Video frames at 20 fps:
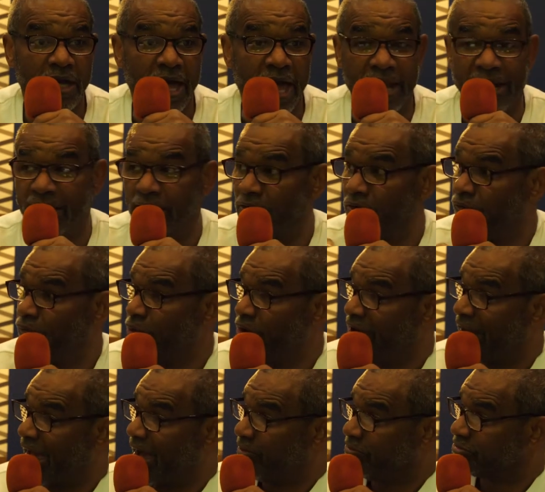I didn't know
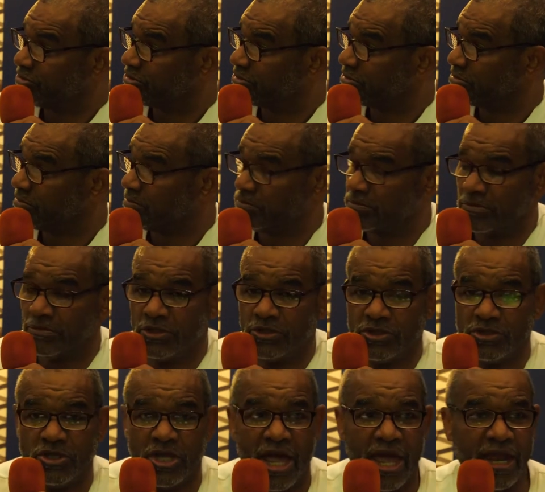what house.
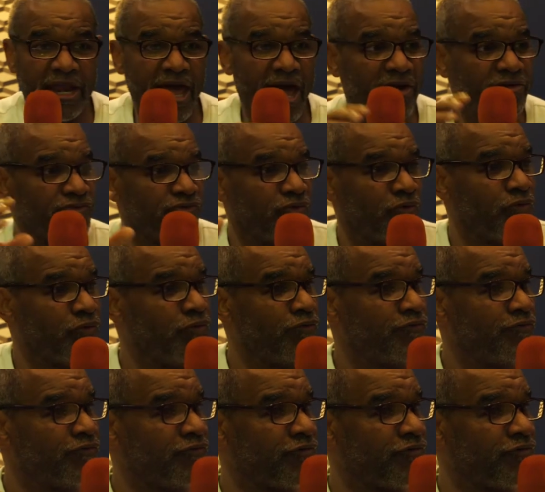And I drove